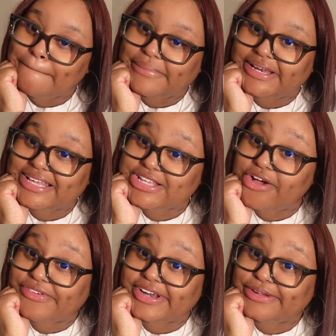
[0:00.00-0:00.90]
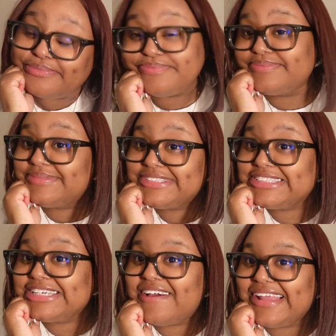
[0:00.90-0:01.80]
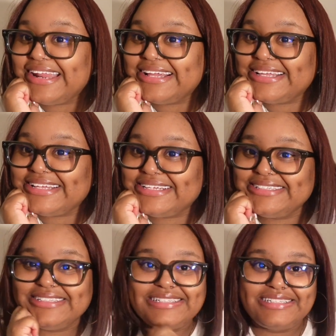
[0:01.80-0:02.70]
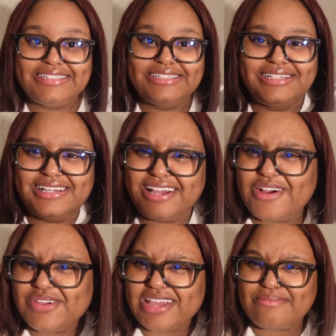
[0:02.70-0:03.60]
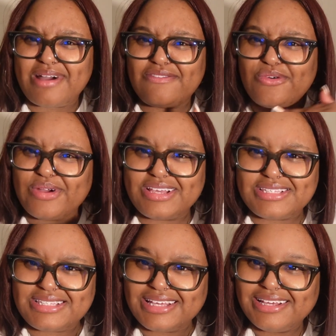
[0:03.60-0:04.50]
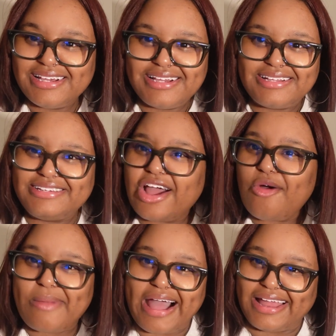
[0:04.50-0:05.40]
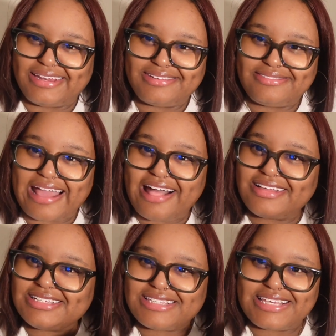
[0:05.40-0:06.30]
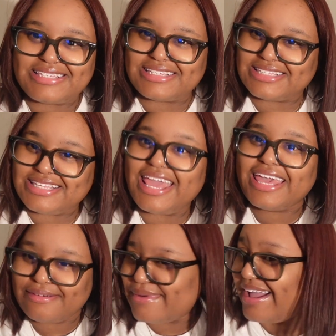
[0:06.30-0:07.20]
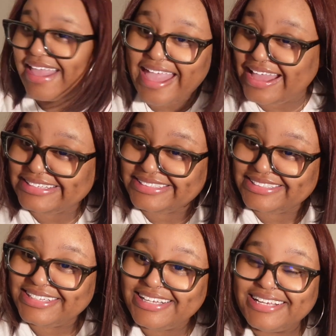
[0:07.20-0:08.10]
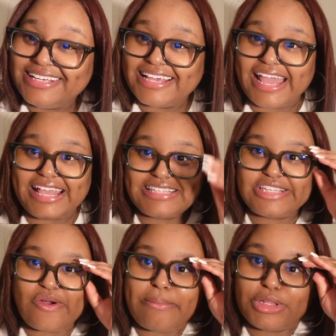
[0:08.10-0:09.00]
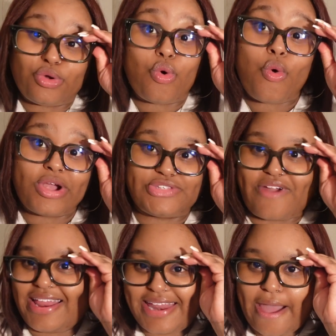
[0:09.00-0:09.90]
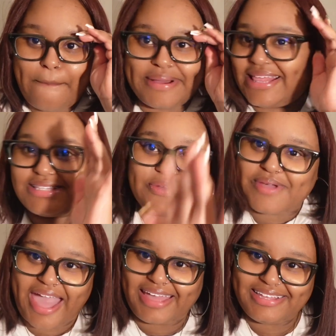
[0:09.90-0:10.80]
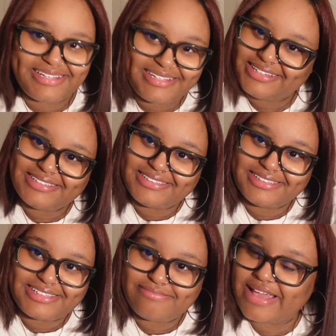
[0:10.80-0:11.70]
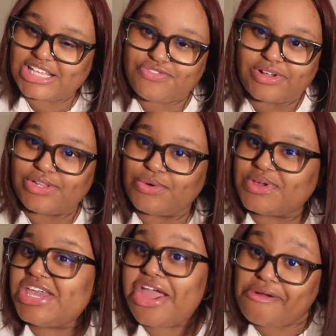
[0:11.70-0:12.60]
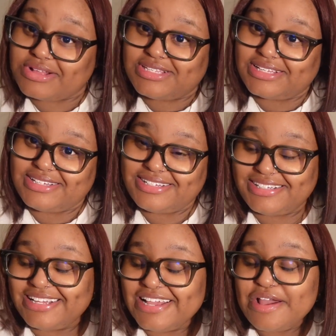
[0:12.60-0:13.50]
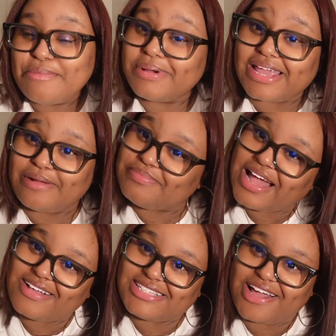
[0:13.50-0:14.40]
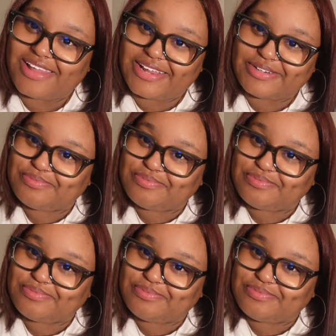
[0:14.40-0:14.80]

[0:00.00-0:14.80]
But that's all for now. See y'all later. Oh yeah, my voice. Don't mind it. Allergy season is kicking my ass. And so I'm a little hoarse right now, but that's okay. Makes for a little character. But yeah, I'll see y'all later.